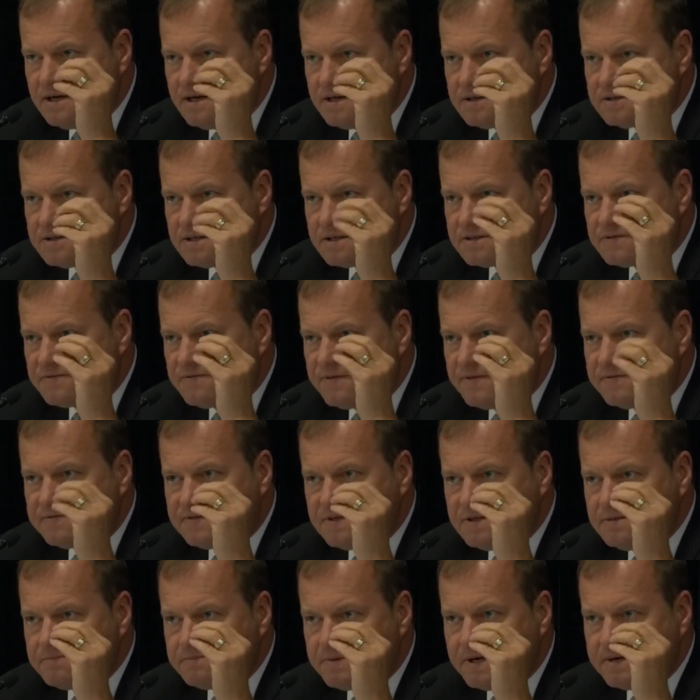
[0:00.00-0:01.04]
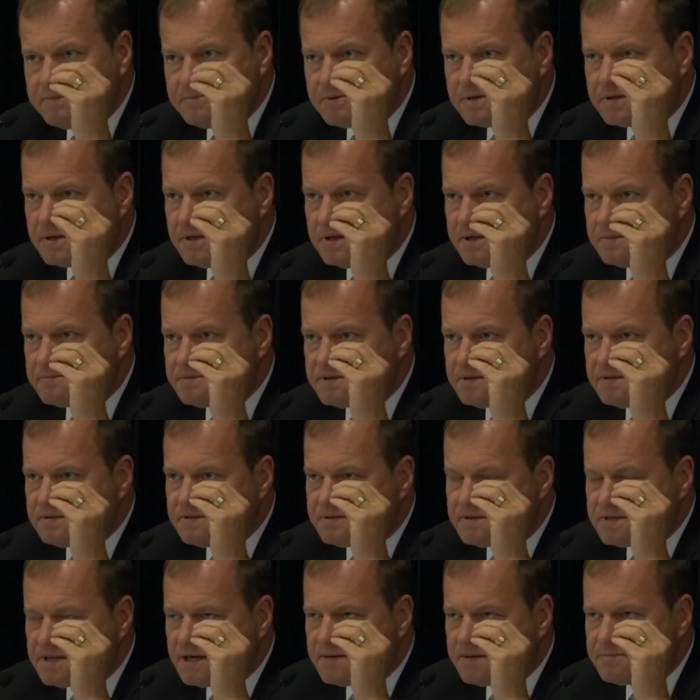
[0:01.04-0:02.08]
So it's 15 paper clips,
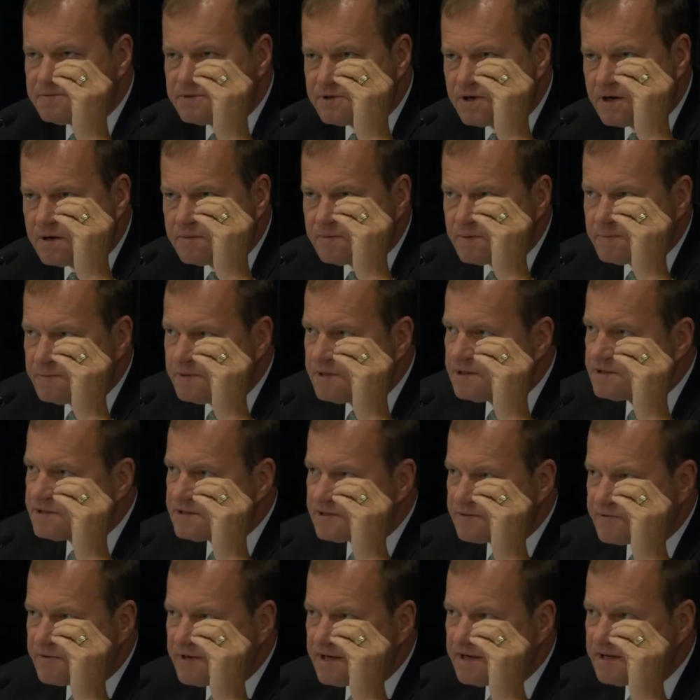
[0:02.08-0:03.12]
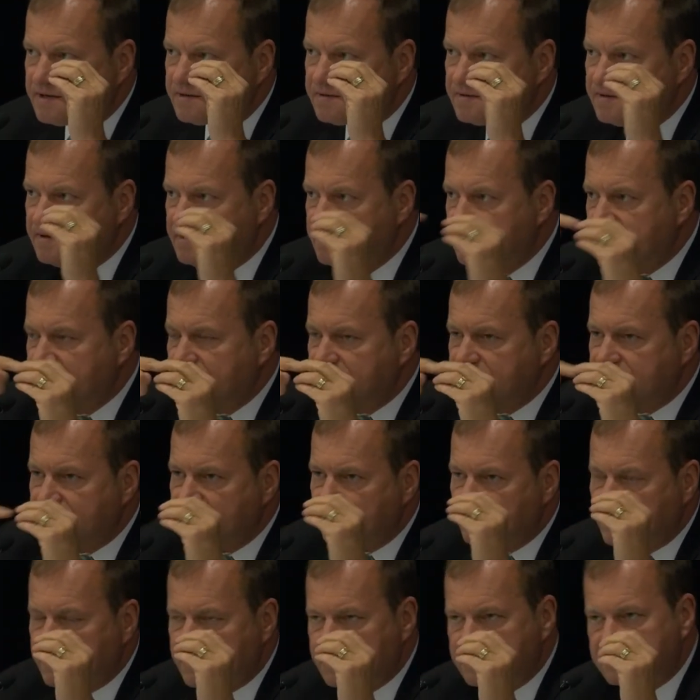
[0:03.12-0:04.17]
stops an armor-piercing round that
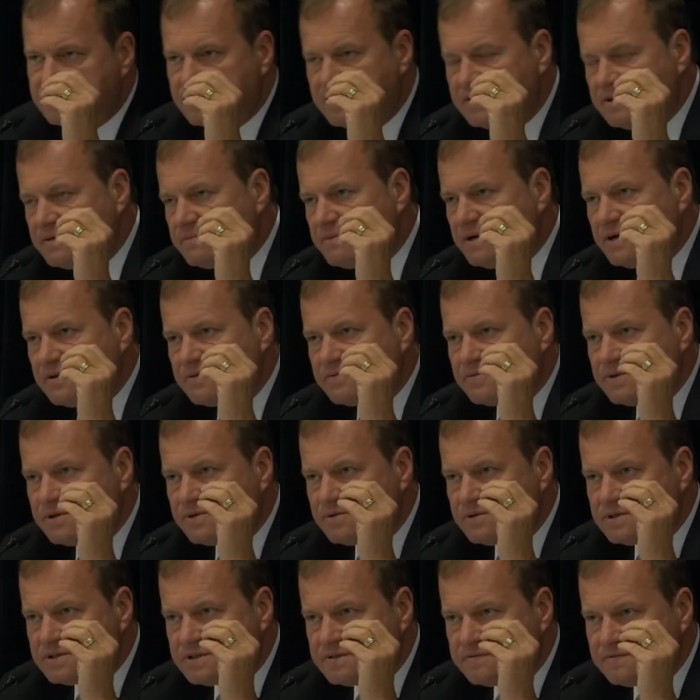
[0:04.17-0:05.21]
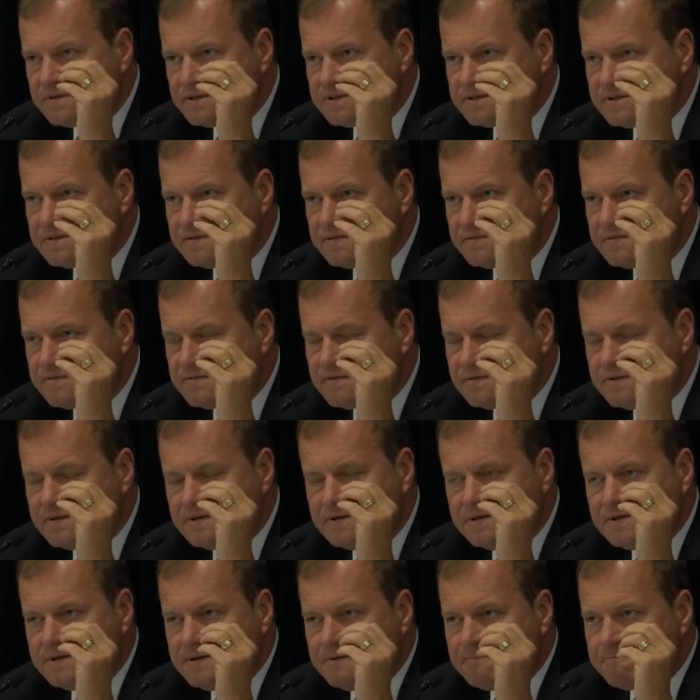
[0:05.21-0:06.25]
will penetrate about 3/4 of an inch of
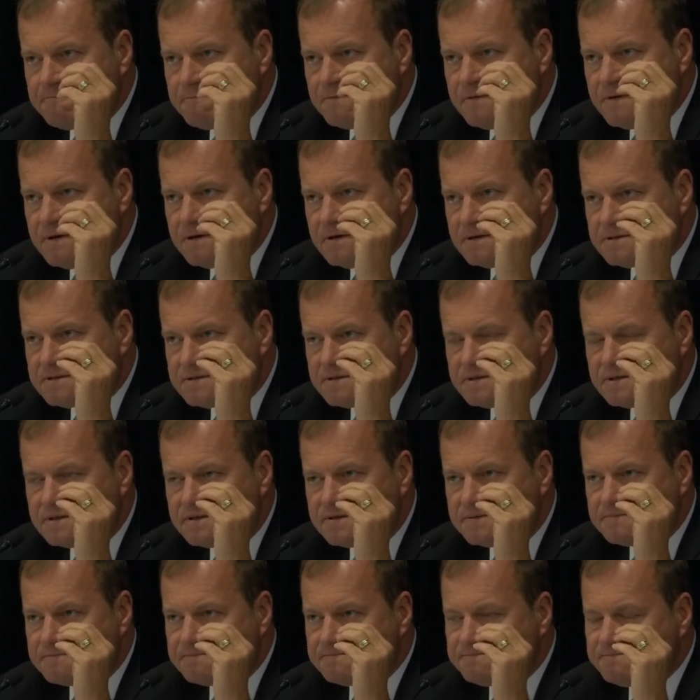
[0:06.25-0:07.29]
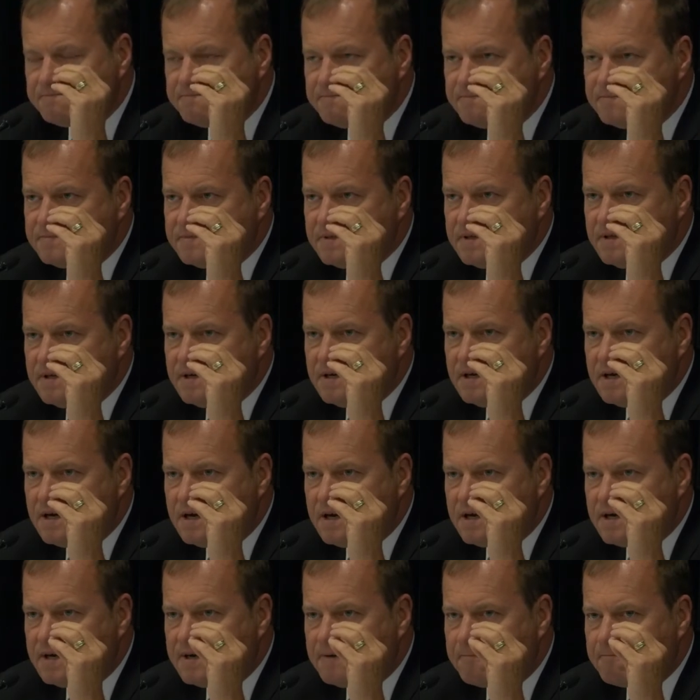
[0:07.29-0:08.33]
steel.
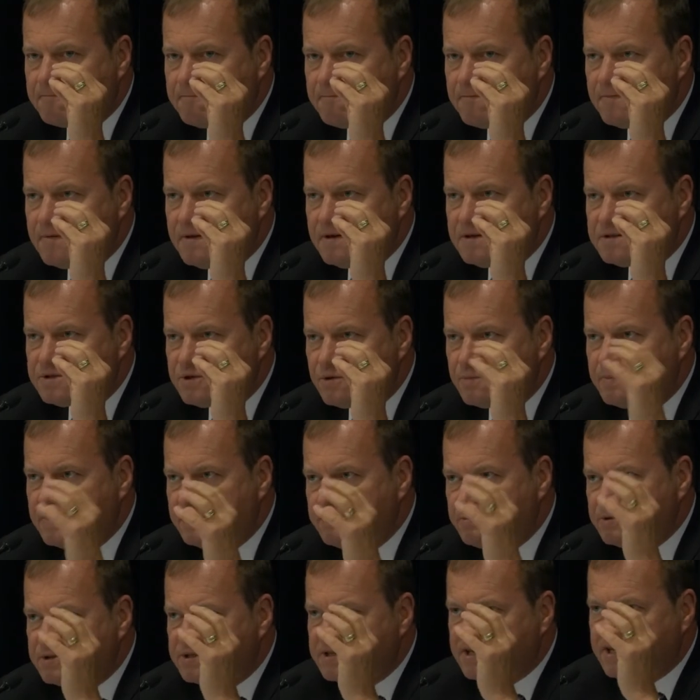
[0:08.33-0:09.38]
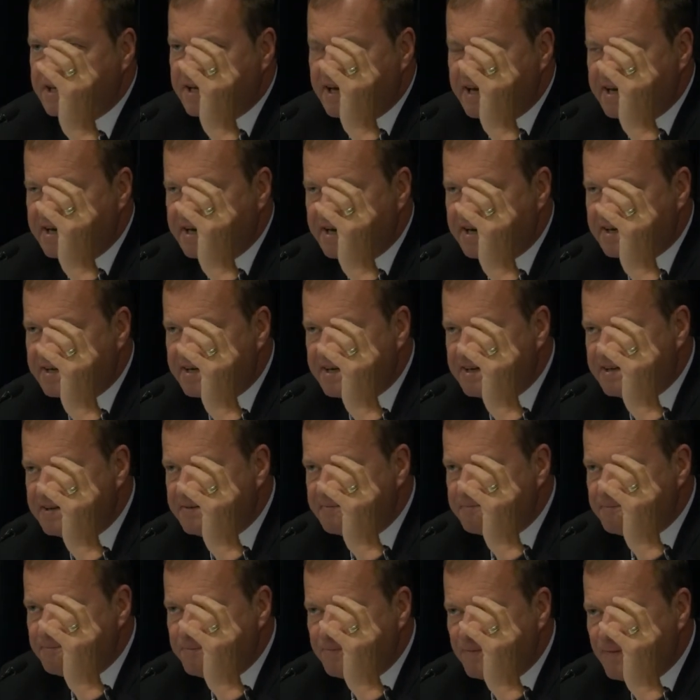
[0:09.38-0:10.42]
So when people say, hey, I
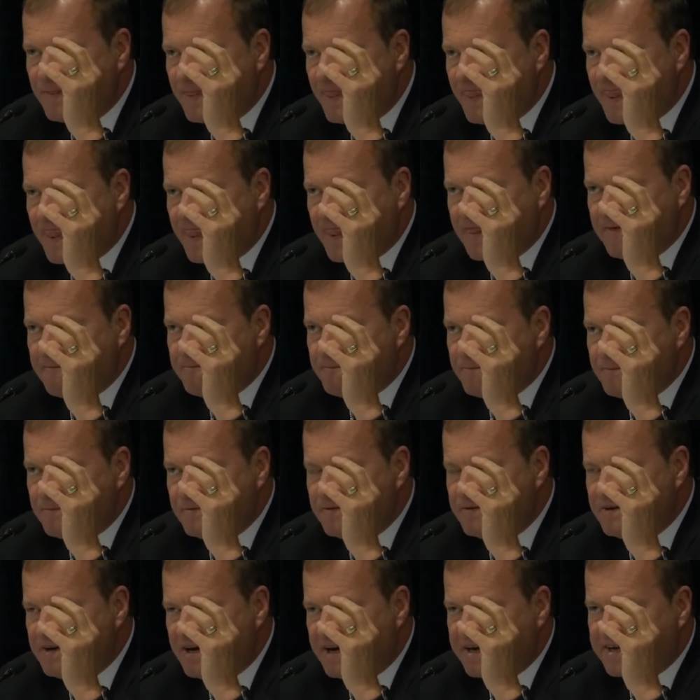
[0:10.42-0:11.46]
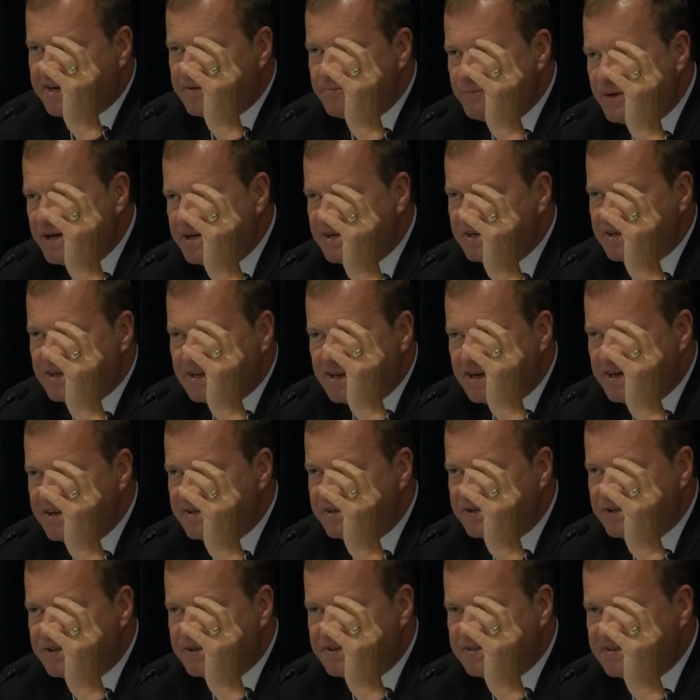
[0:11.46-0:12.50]
can make it
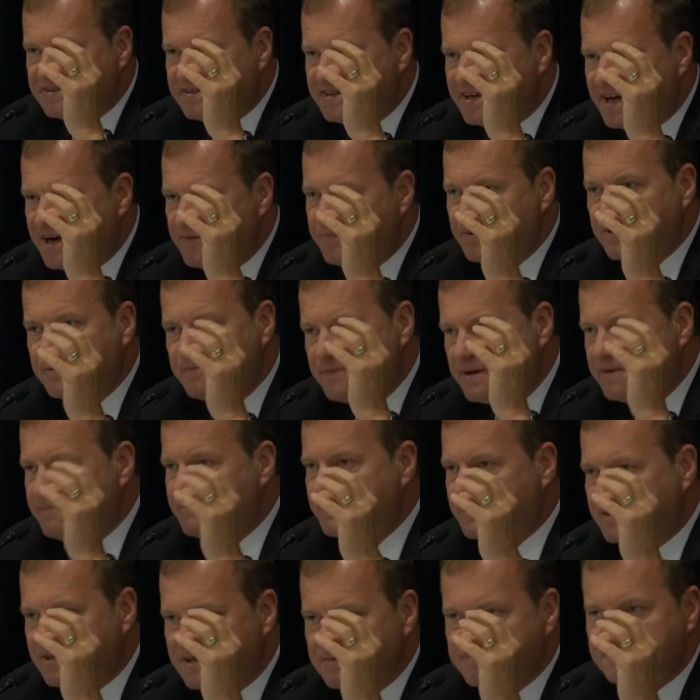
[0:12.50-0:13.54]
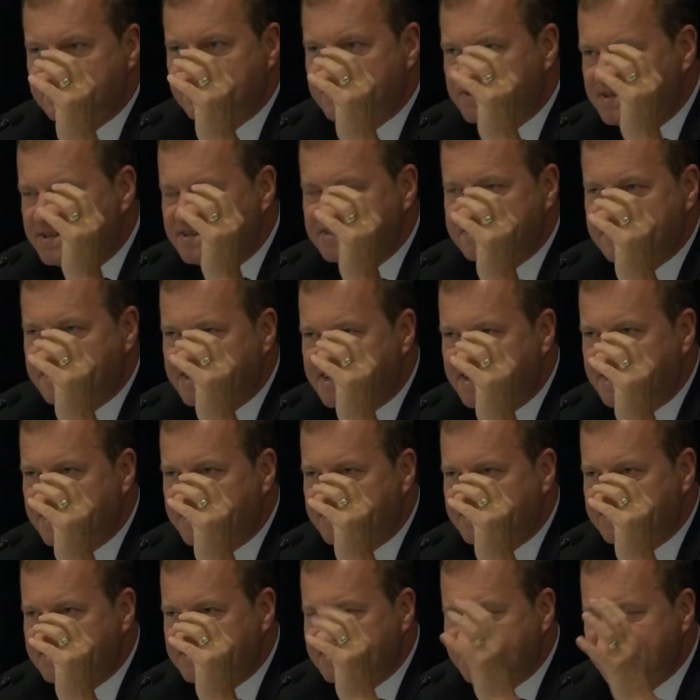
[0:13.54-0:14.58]
lighter, how many paper clips are you going to take
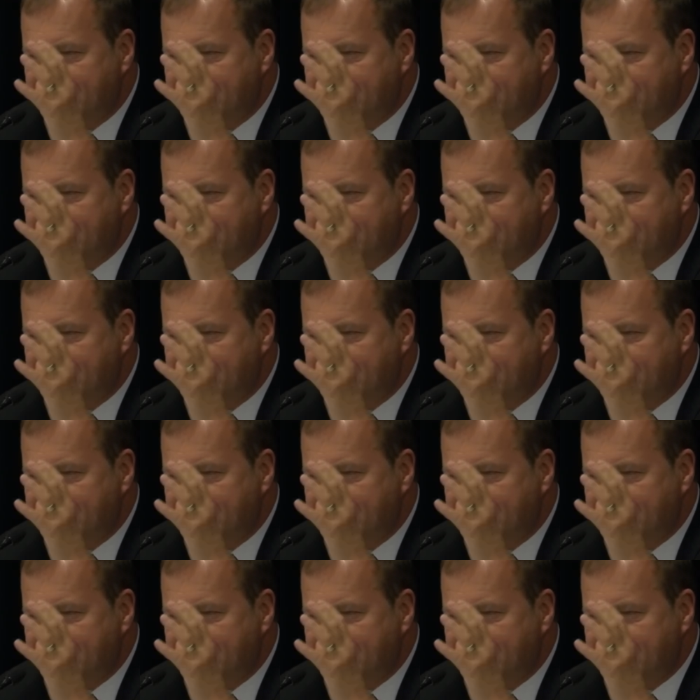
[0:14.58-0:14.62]
out?